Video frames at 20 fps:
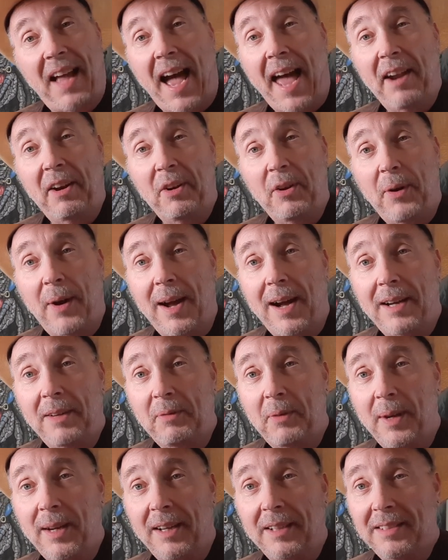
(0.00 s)
I don't know how
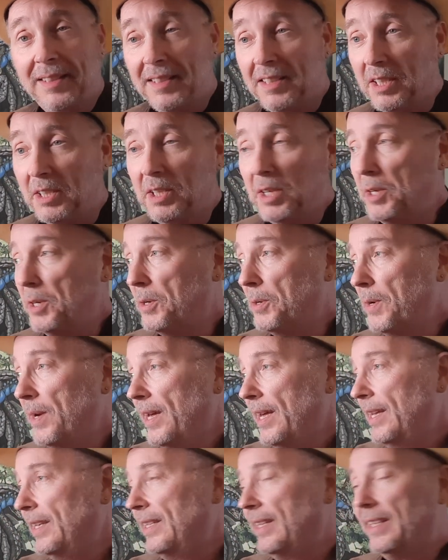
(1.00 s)
what else to do
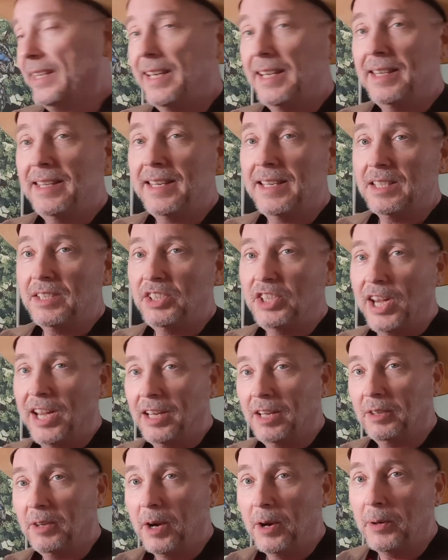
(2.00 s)
to get this
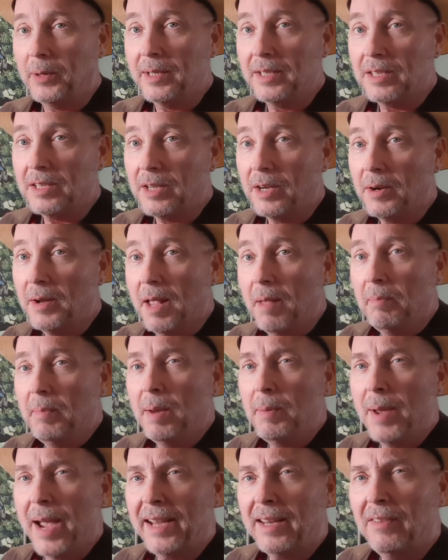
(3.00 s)
channel going. So
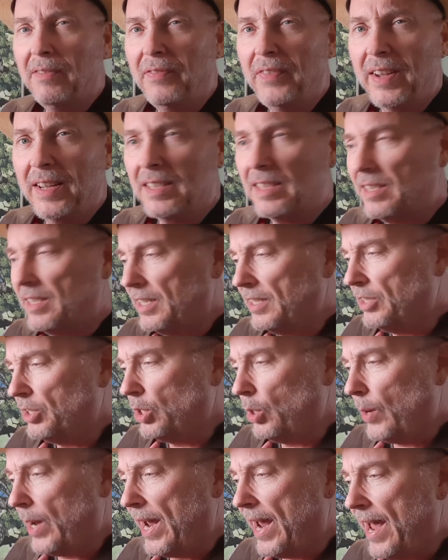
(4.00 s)
maybe I could fix it
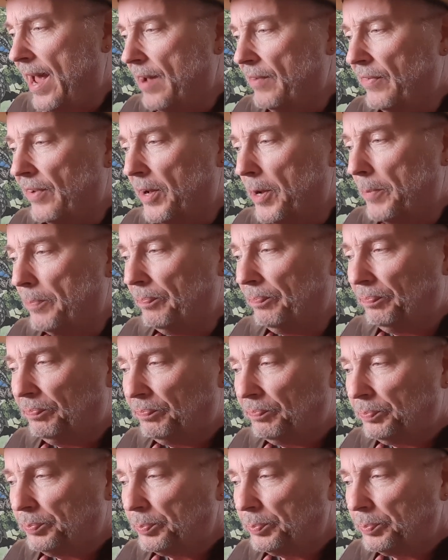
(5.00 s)
so I have um,